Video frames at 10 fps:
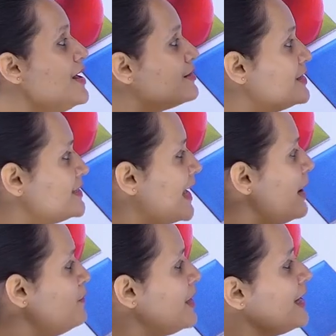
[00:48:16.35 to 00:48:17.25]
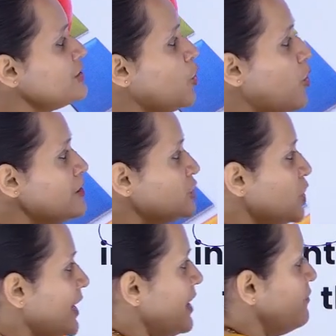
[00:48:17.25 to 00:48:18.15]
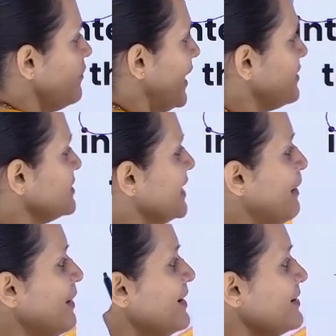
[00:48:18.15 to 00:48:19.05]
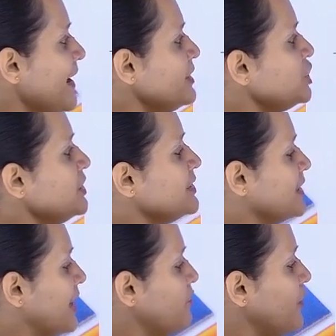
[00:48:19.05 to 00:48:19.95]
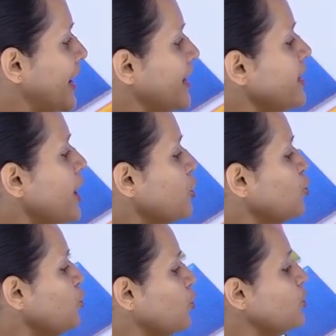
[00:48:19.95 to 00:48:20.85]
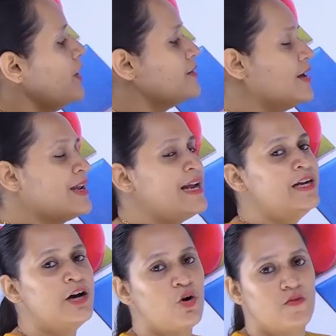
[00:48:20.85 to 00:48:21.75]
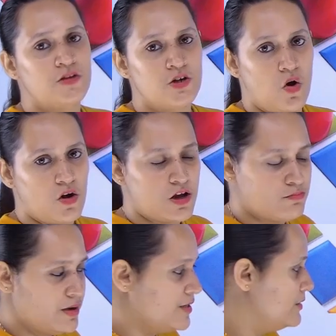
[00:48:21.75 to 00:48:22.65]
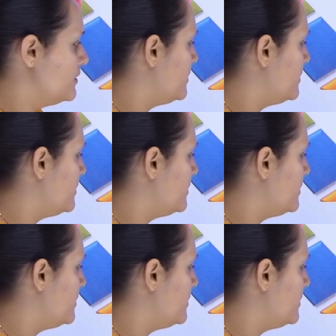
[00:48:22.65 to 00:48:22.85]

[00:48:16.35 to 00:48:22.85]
the same thing is also conveyed, the same intention is conveyed to the reader of the document.